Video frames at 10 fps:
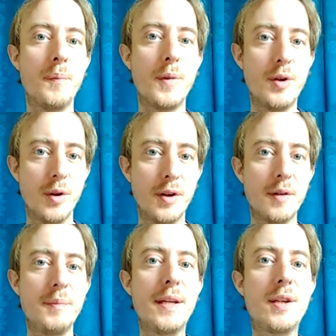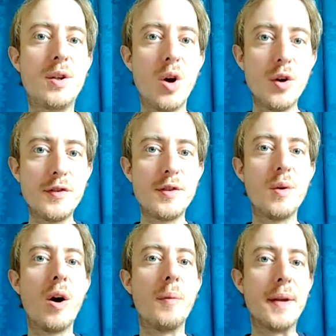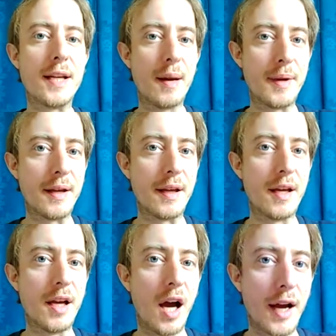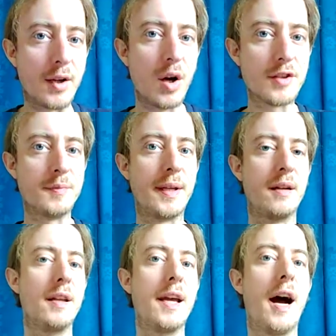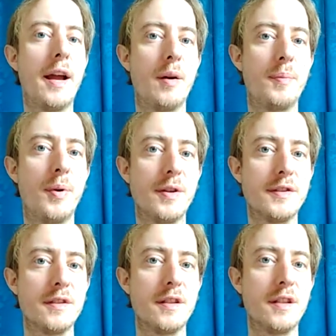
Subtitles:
good, because you are becoming a cosmically higher person.